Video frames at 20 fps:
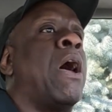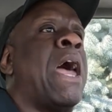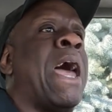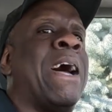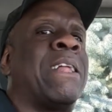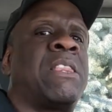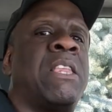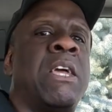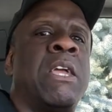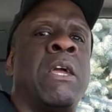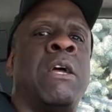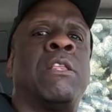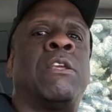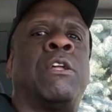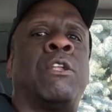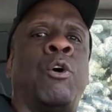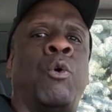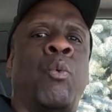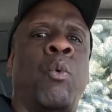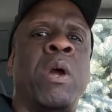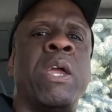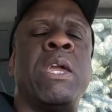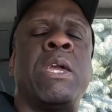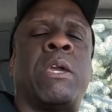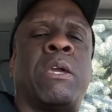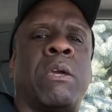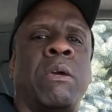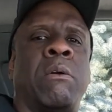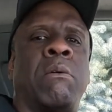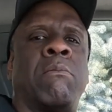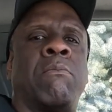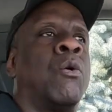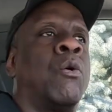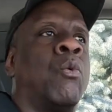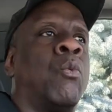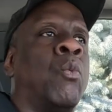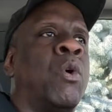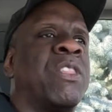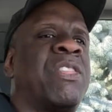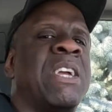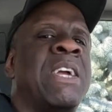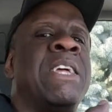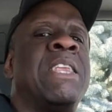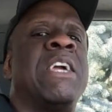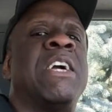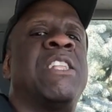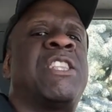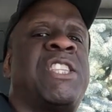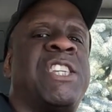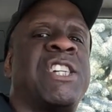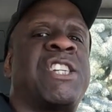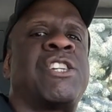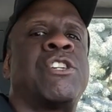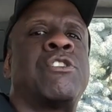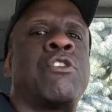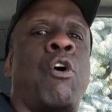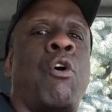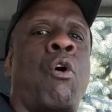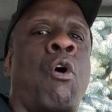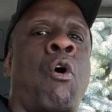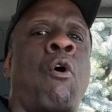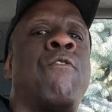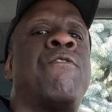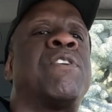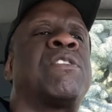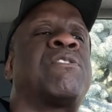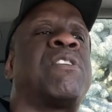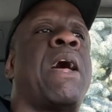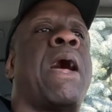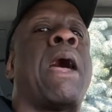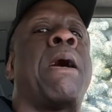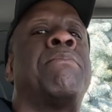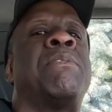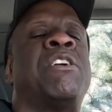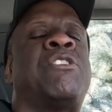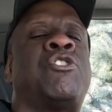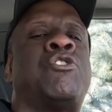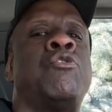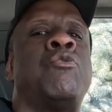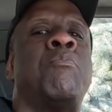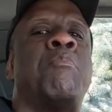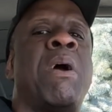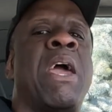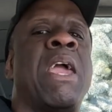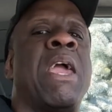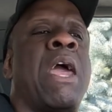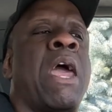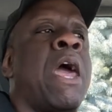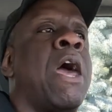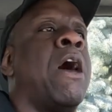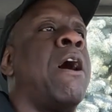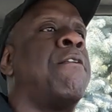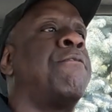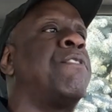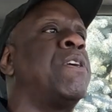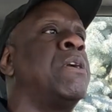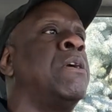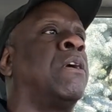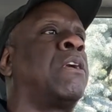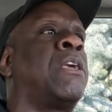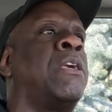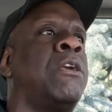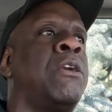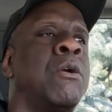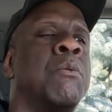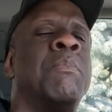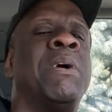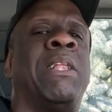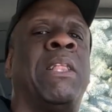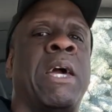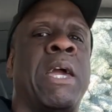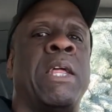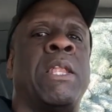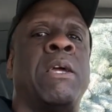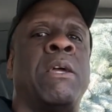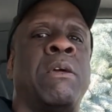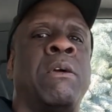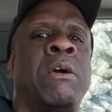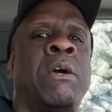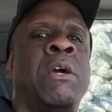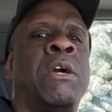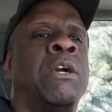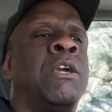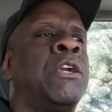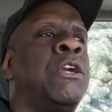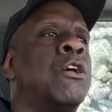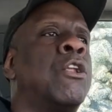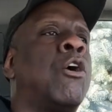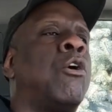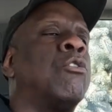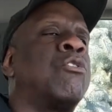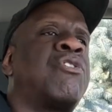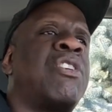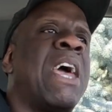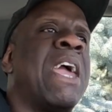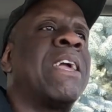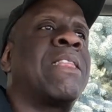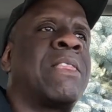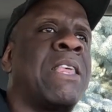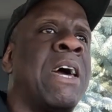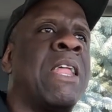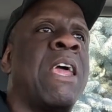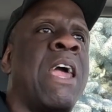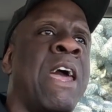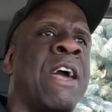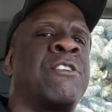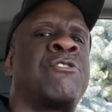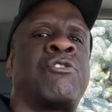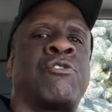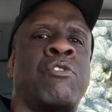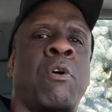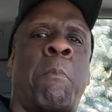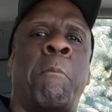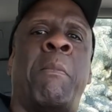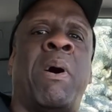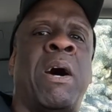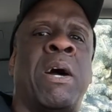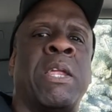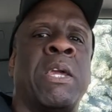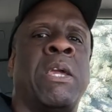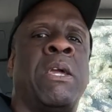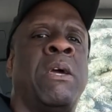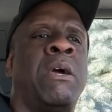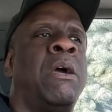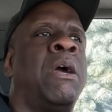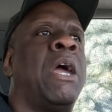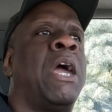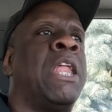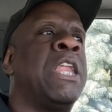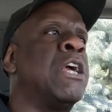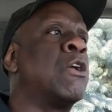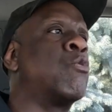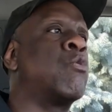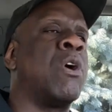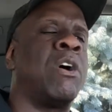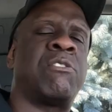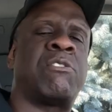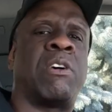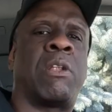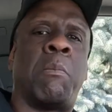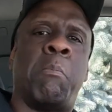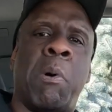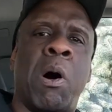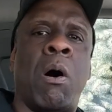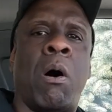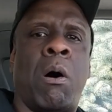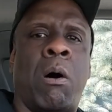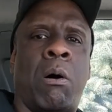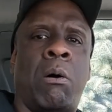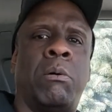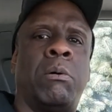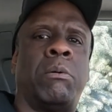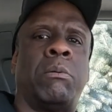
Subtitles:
at the end of the week, with any additional overtime that you may have accumulated, you don't take that extra money and then run to the mall.